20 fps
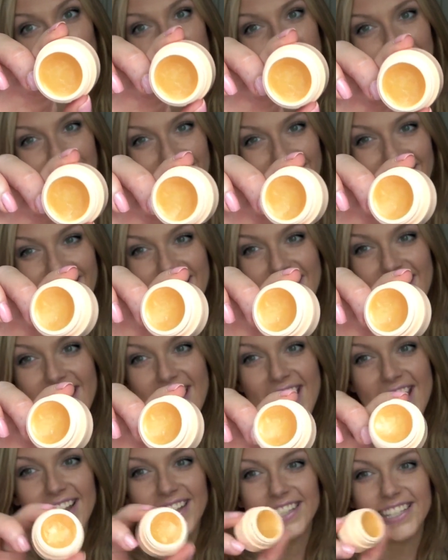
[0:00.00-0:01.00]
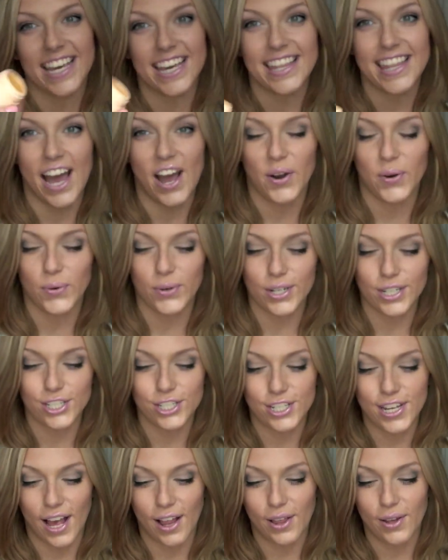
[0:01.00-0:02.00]
it's like that
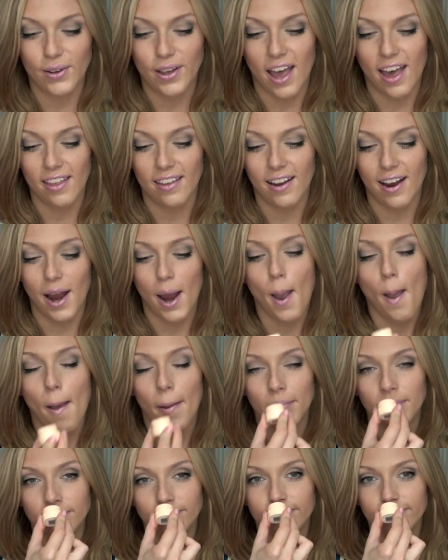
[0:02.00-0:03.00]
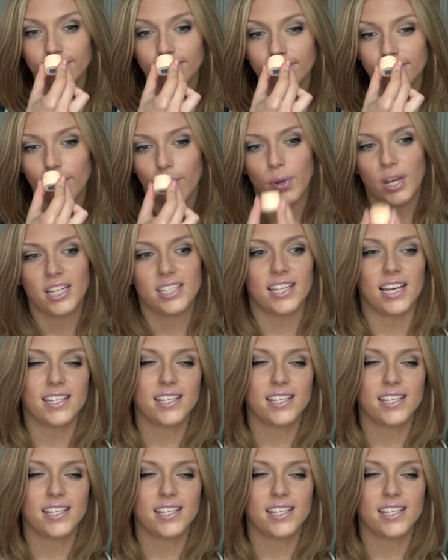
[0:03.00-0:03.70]
orange yellow color, but